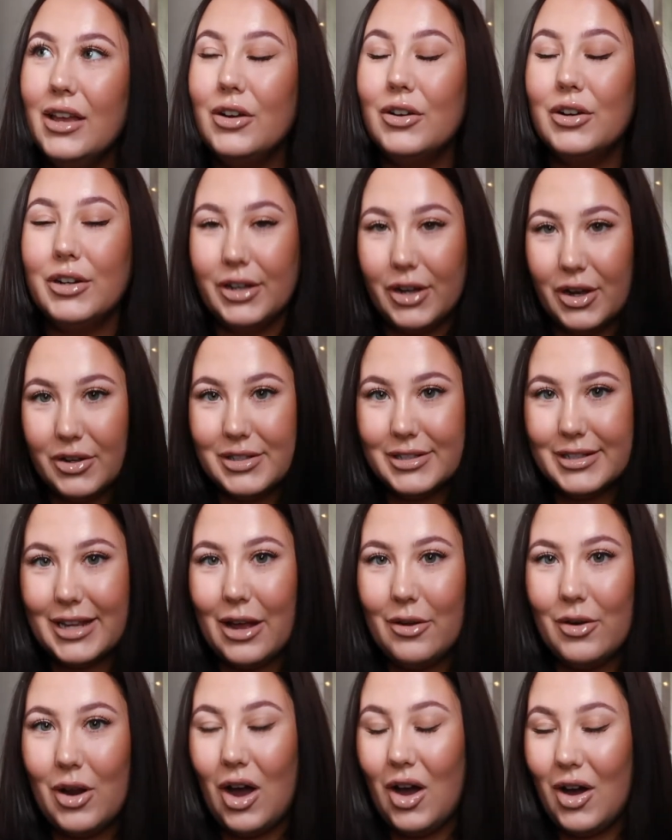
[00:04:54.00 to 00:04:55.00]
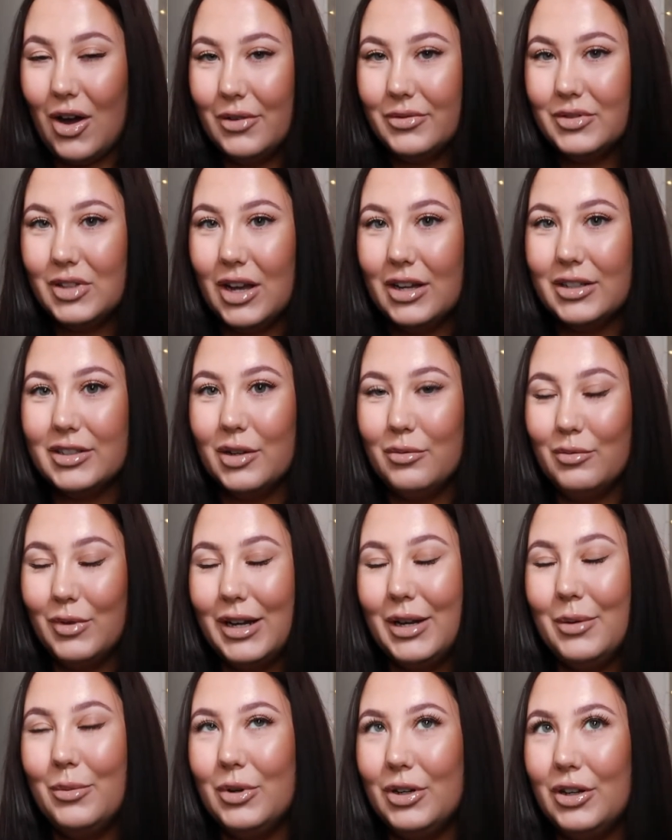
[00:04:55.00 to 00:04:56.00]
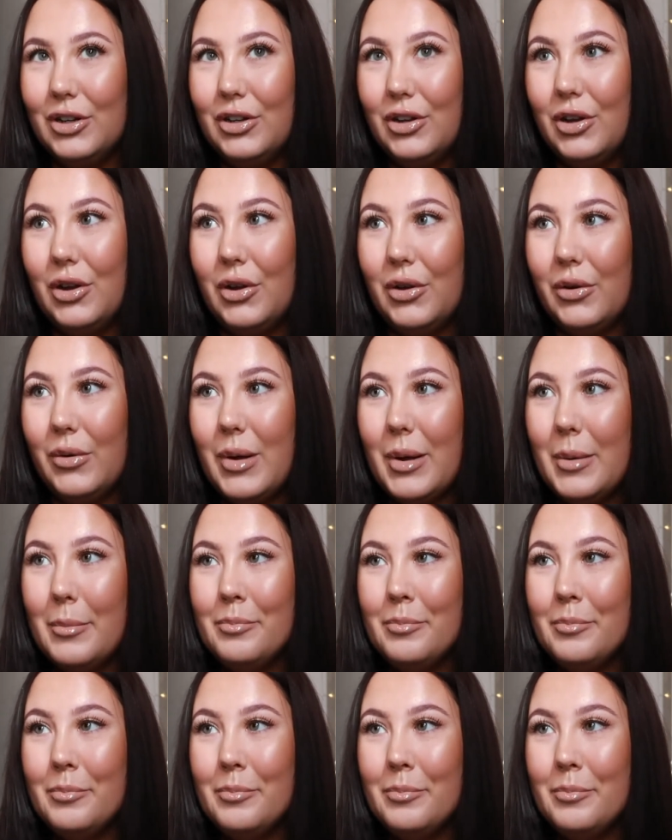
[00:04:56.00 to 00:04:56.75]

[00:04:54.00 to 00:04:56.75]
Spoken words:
I'm gonna go to town after because I really want a new